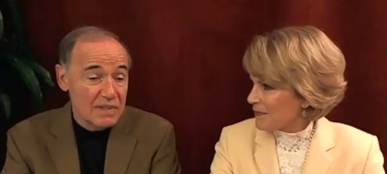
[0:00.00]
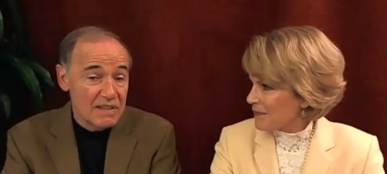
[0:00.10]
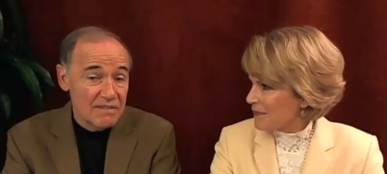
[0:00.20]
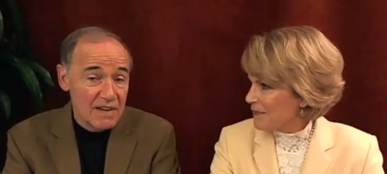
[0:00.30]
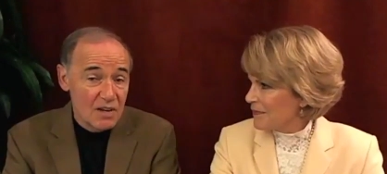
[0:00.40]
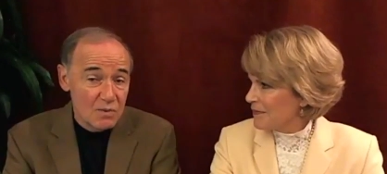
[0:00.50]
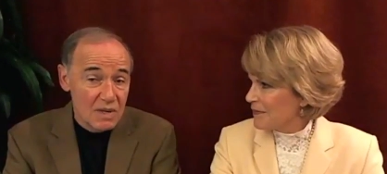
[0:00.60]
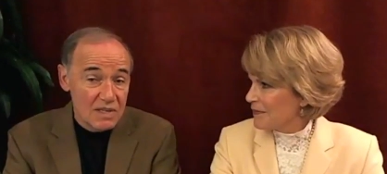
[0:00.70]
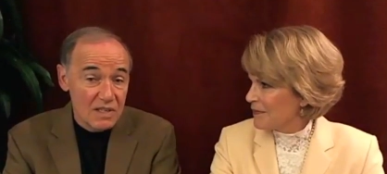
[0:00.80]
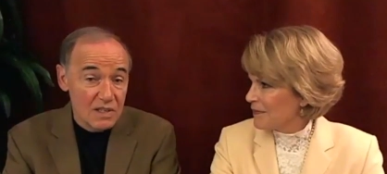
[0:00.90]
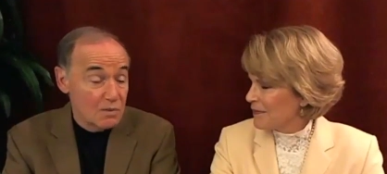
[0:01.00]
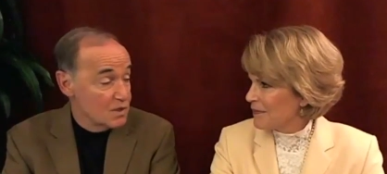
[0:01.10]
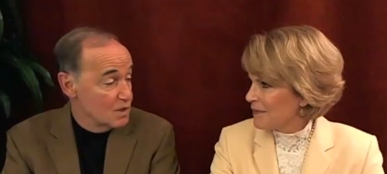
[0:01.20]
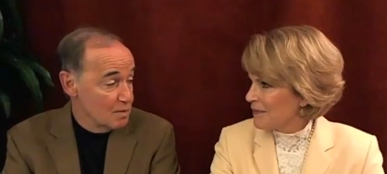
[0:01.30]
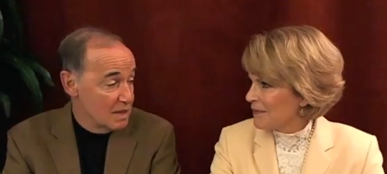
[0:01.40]
Speaker 1: what they found was that there
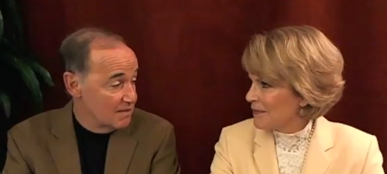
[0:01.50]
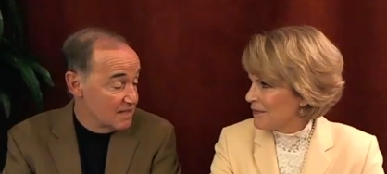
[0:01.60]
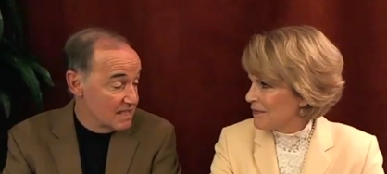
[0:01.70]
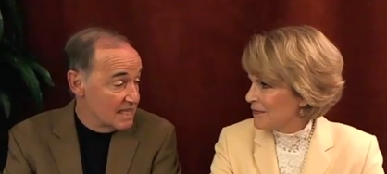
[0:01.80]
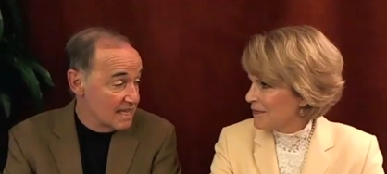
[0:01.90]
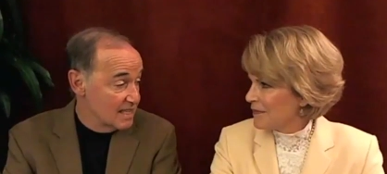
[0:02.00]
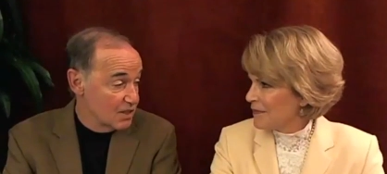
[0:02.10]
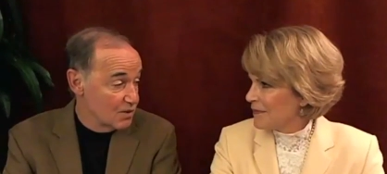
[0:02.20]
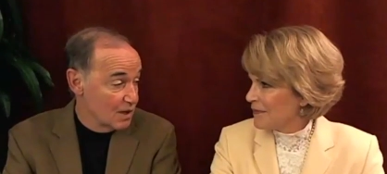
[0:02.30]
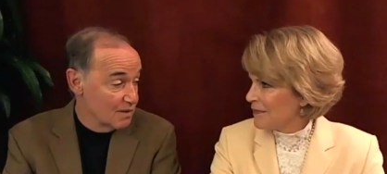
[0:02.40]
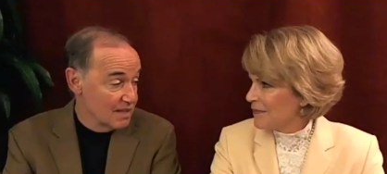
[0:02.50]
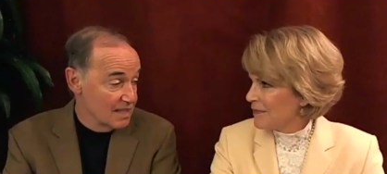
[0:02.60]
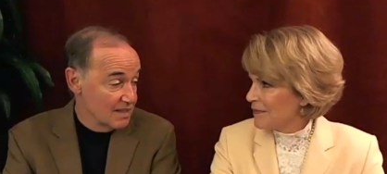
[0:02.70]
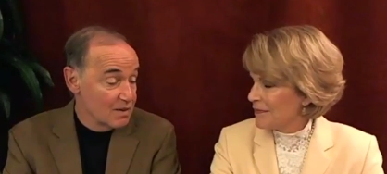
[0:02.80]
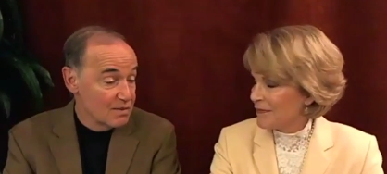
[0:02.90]
was no benefit to taking the drug over
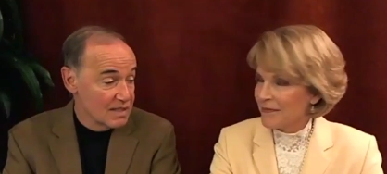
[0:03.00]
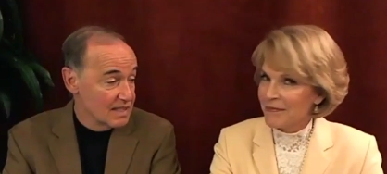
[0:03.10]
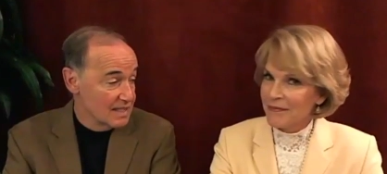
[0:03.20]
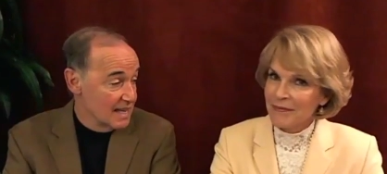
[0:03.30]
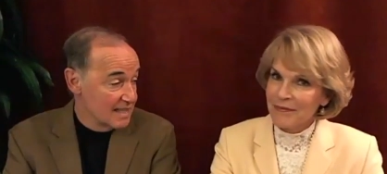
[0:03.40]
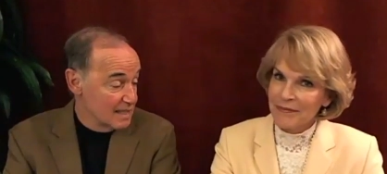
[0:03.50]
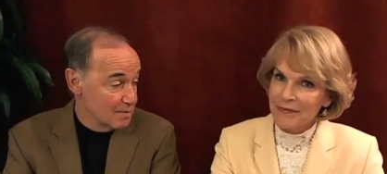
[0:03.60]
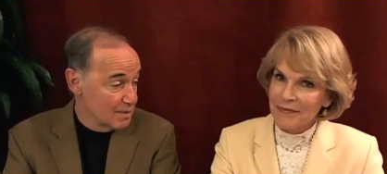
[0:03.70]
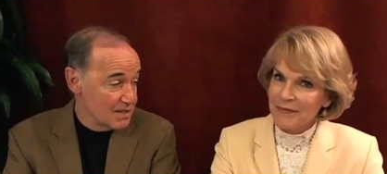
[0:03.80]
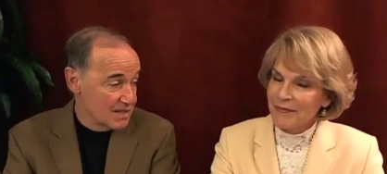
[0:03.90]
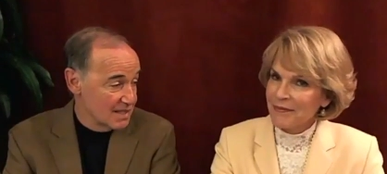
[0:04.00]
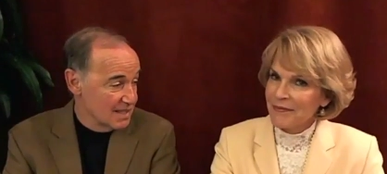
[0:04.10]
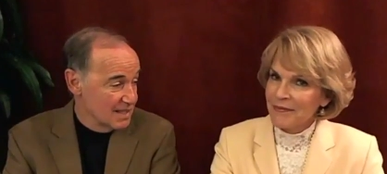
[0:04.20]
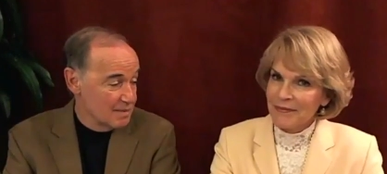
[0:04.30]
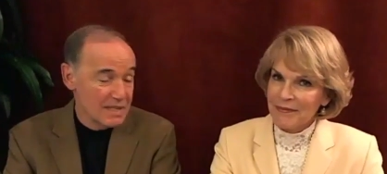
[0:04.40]
the over the antidepressant
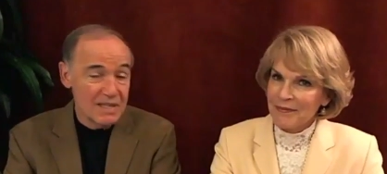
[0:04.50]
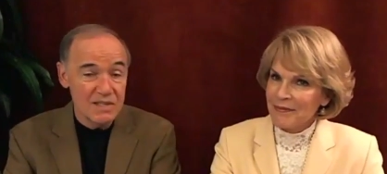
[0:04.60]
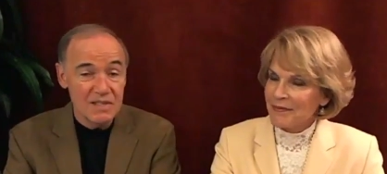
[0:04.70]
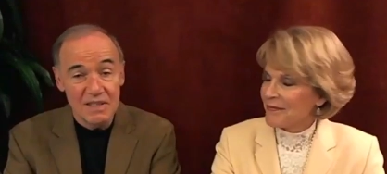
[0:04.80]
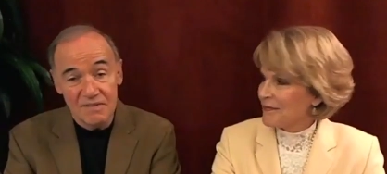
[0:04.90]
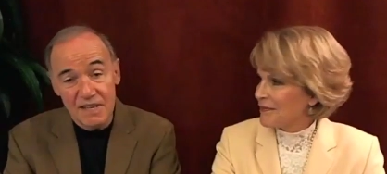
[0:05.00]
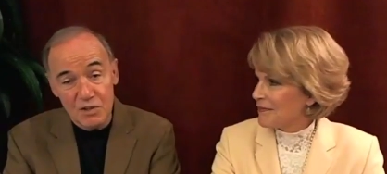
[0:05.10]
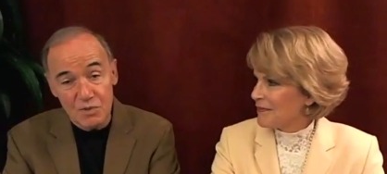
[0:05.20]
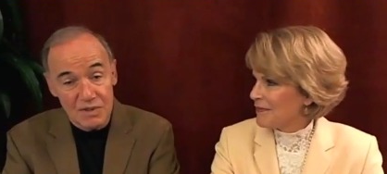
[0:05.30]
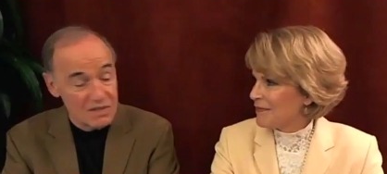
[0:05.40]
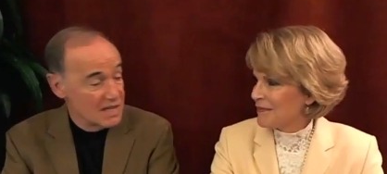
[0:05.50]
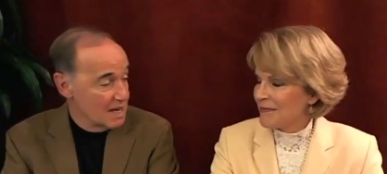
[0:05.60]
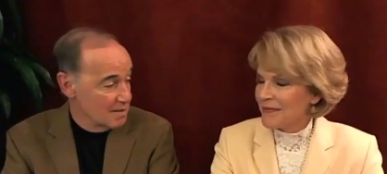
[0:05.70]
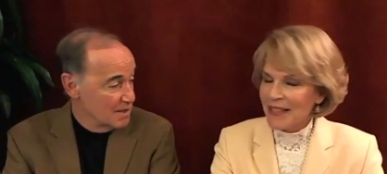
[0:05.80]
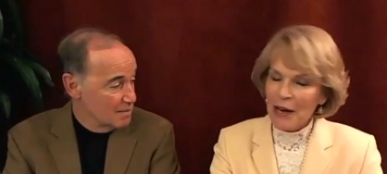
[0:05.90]
because the effects were the
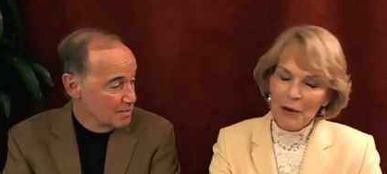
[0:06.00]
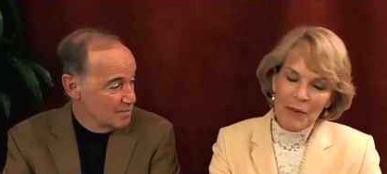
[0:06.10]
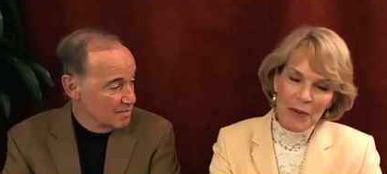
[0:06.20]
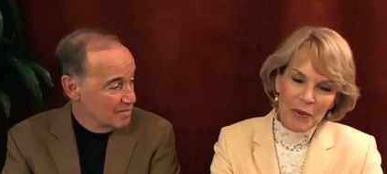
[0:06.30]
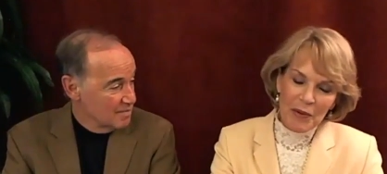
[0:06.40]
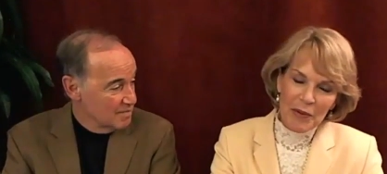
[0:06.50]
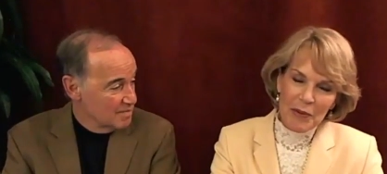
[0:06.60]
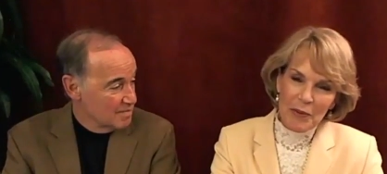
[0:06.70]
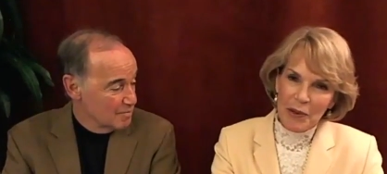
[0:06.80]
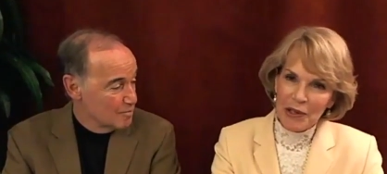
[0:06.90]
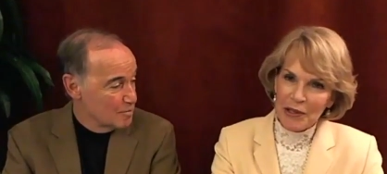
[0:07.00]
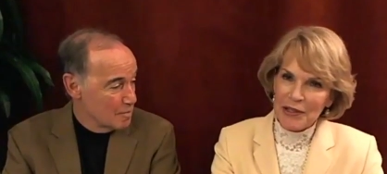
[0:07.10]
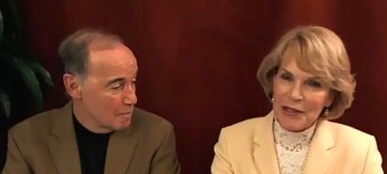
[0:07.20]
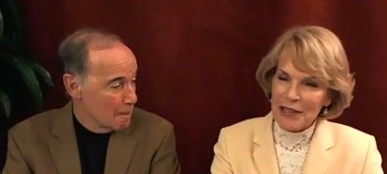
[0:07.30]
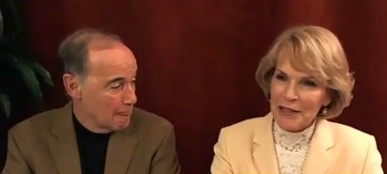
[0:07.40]
same.
Speaker 2: Yeah, I remember we reported a
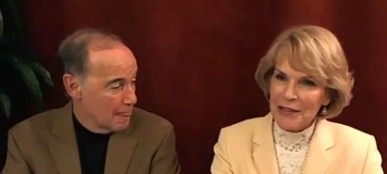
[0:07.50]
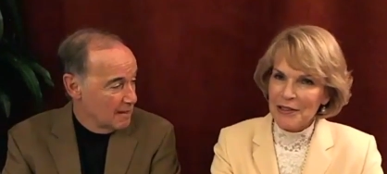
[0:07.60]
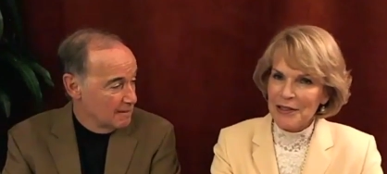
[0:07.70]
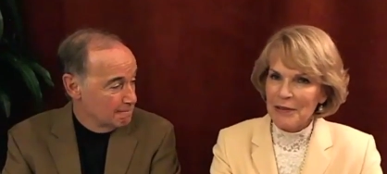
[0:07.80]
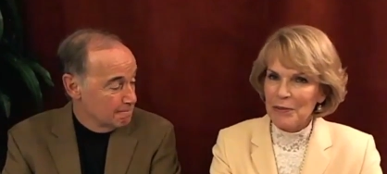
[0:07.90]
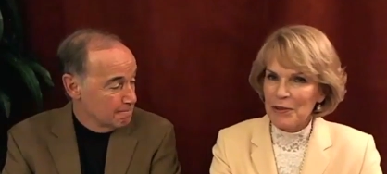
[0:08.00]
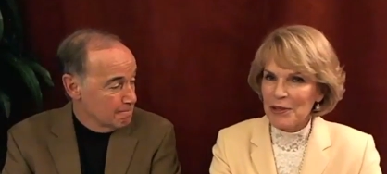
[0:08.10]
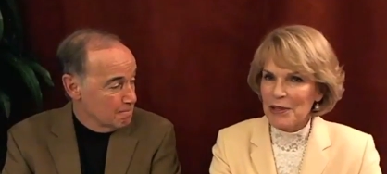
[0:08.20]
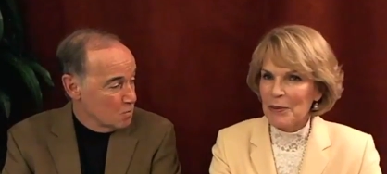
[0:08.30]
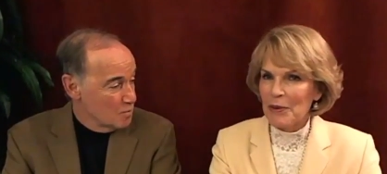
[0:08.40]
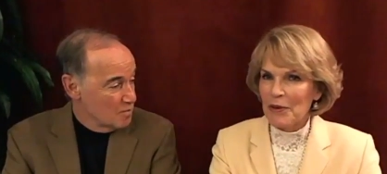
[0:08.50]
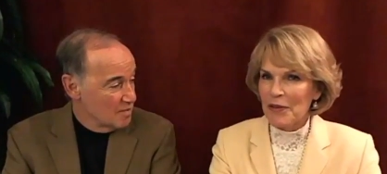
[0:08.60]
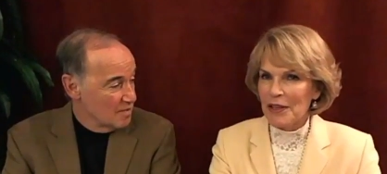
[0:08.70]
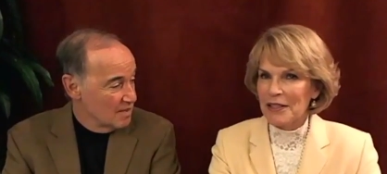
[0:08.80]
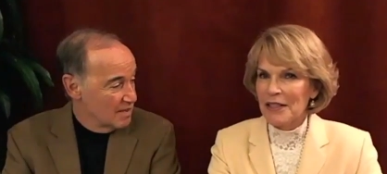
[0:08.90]
study that said placebo
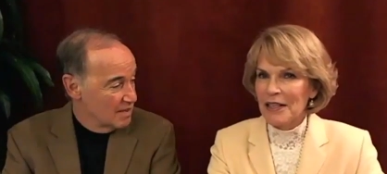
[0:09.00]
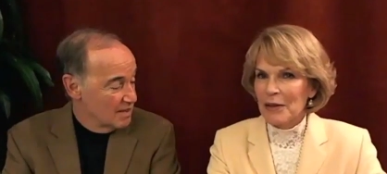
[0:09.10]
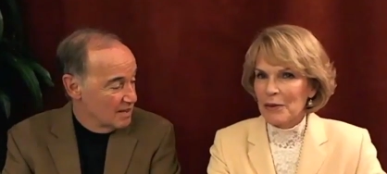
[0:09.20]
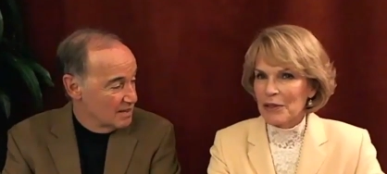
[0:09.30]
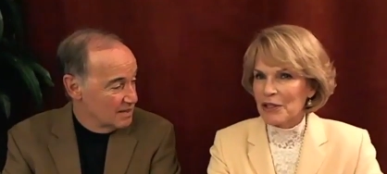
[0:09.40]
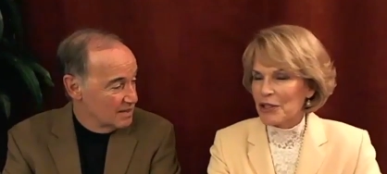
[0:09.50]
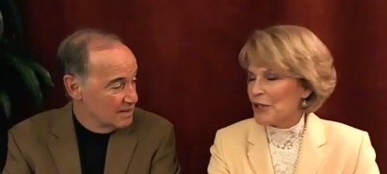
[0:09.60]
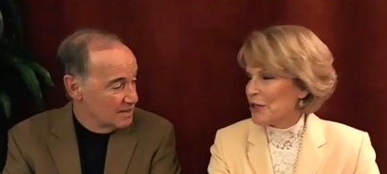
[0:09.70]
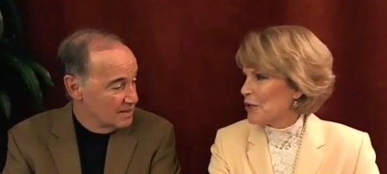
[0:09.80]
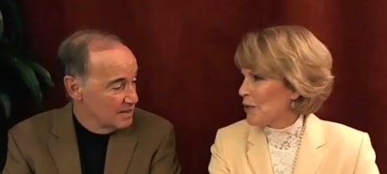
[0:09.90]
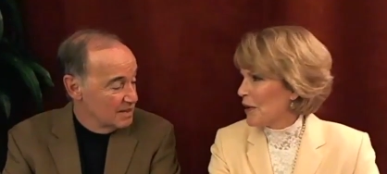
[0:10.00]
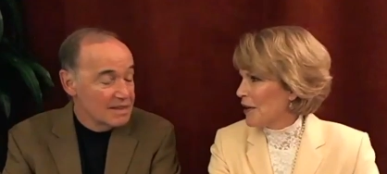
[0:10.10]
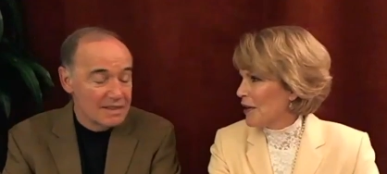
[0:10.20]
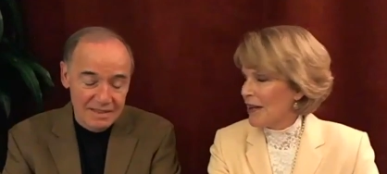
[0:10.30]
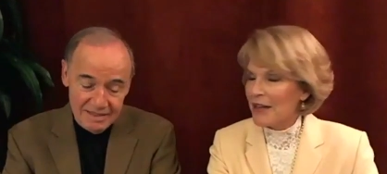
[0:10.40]
effect worked just as
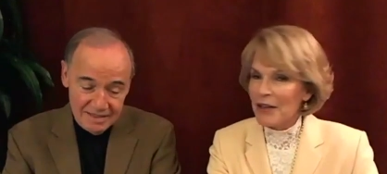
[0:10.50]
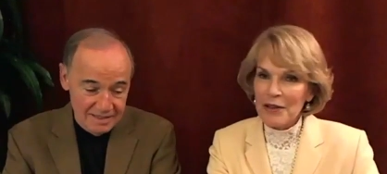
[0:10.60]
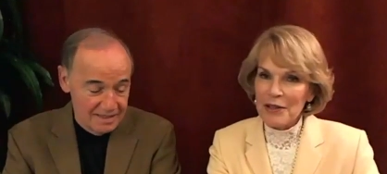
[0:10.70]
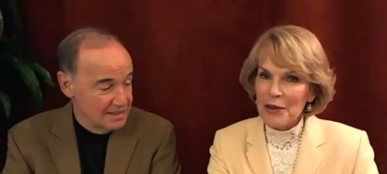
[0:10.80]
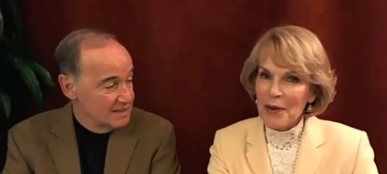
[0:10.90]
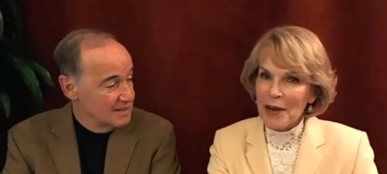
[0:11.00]
well, and also